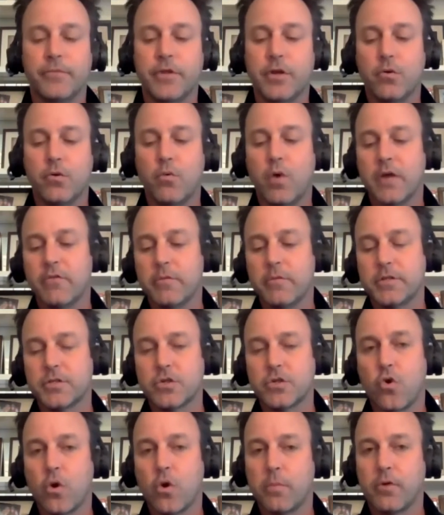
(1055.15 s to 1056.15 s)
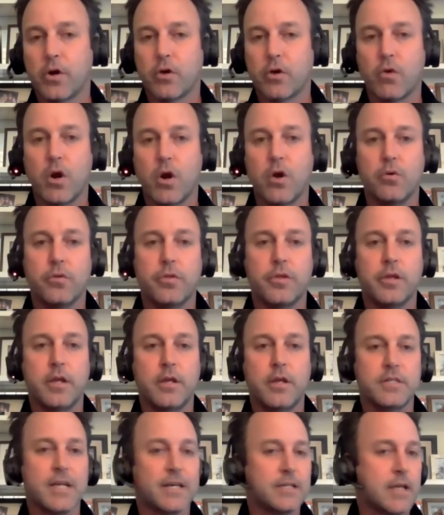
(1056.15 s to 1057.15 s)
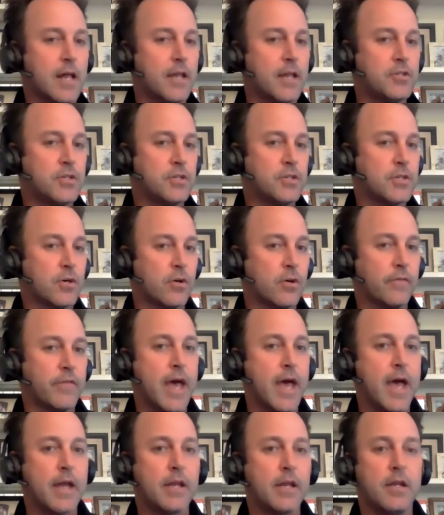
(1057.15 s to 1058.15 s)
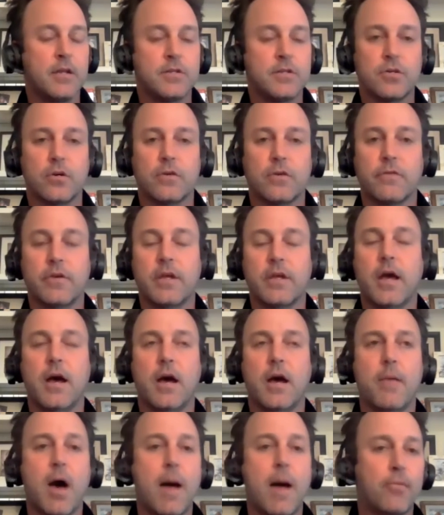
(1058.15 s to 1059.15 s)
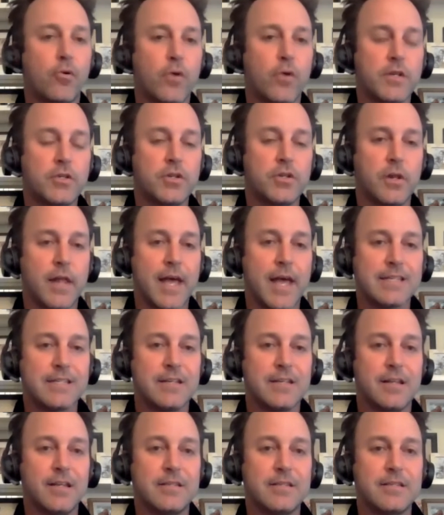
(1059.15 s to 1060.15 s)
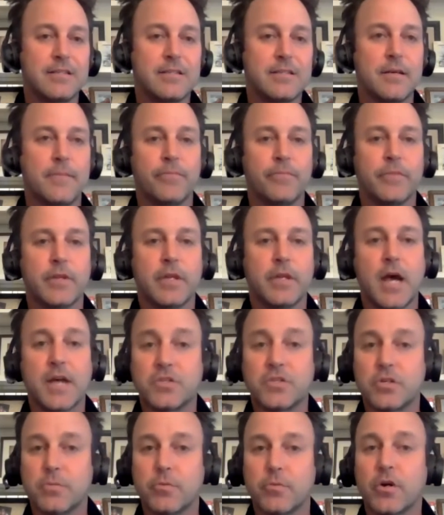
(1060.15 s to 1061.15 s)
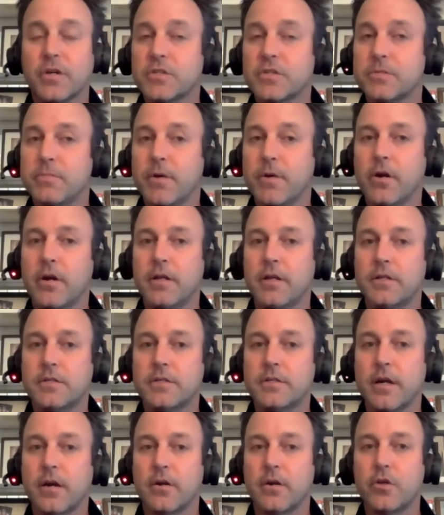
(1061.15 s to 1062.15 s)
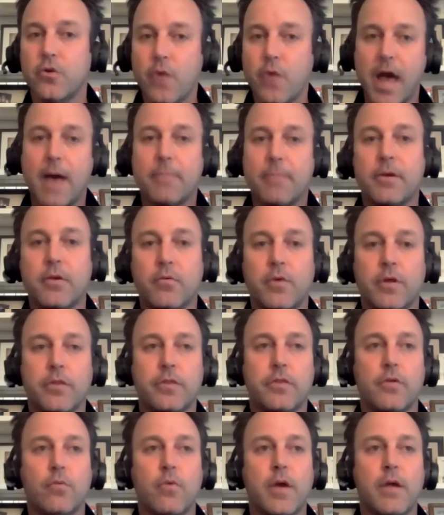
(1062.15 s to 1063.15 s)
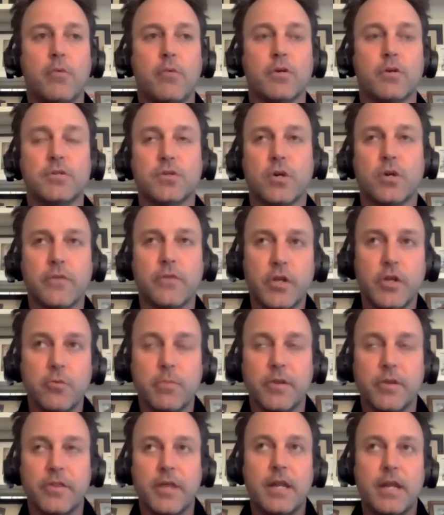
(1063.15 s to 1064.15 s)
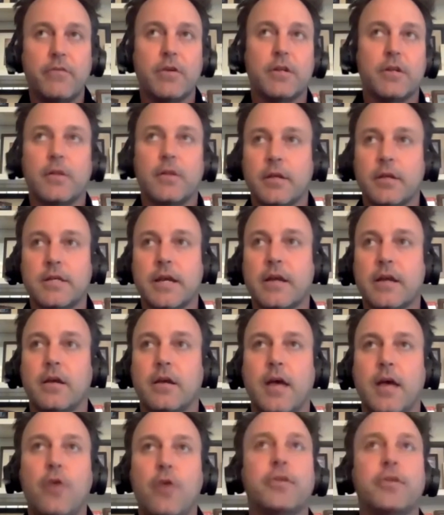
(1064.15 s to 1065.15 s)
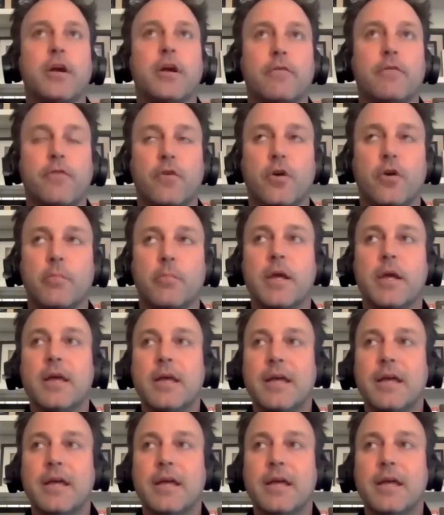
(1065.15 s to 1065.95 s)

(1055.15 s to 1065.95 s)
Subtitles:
One of them is corporate growth. Can technology serve that? Can it serve operational excellence? Customer experience, like, are you happy with the way we're serving you? But then even like take a healthcare firm,